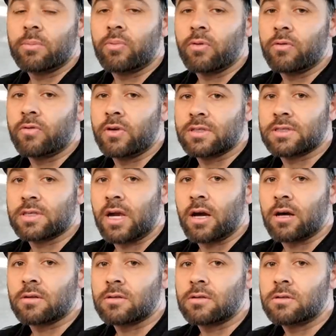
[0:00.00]
improve your
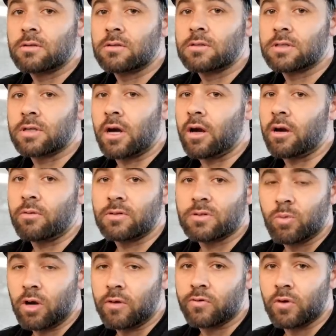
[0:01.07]
sound. So
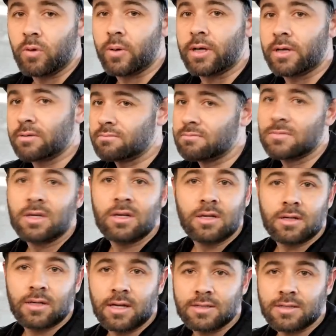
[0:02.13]
it's worth doing.
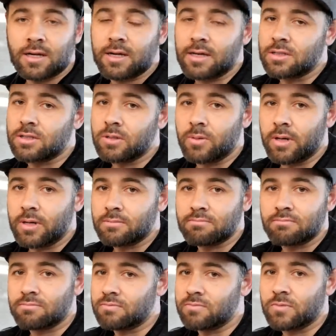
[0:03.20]
Get stuck into it,
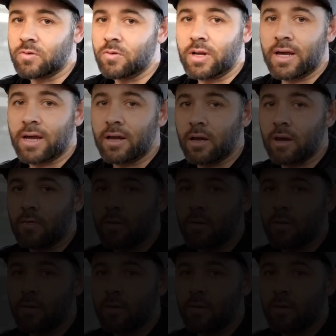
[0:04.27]
you really can't go